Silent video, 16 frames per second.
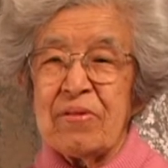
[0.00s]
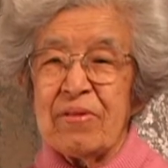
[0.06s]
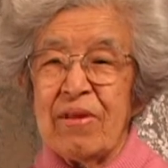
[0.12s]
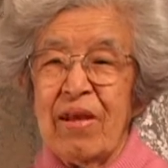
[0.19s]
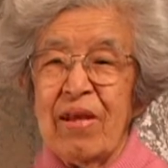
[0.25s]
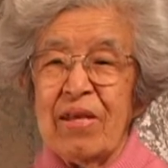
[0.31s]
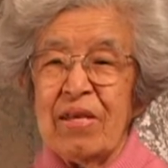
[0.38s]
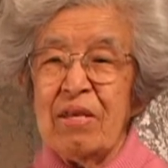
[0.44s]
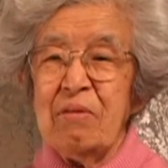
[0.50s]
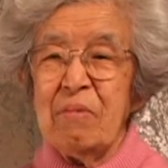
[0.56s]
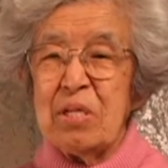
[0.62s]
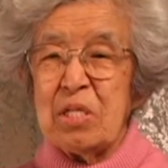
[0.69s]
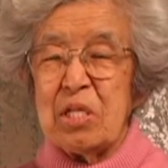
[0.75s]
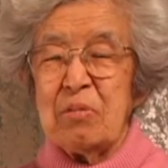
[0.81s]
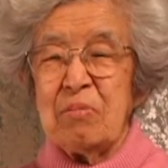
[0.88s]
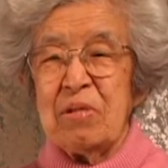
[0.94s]
must have been
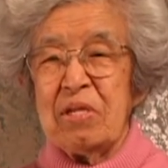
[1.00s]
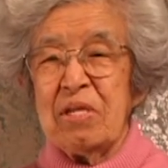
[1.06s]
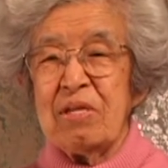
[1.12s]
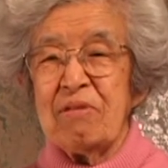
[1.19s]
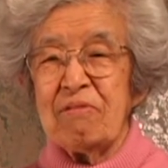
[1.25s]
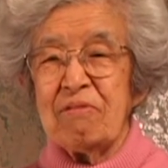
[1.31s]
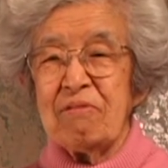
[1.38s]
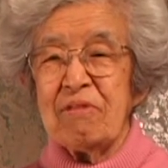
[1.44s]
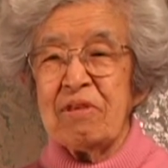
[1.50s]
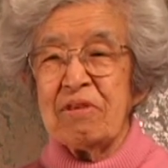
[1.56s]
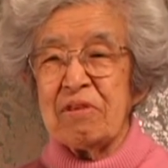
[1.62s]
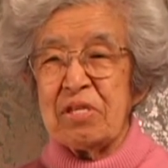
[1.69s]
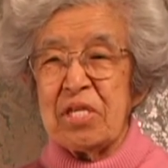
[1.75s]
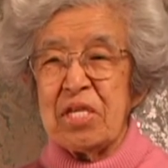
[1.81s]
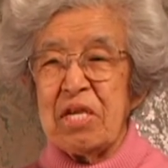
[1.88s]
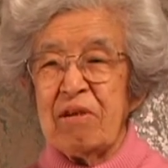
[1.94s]
in real terror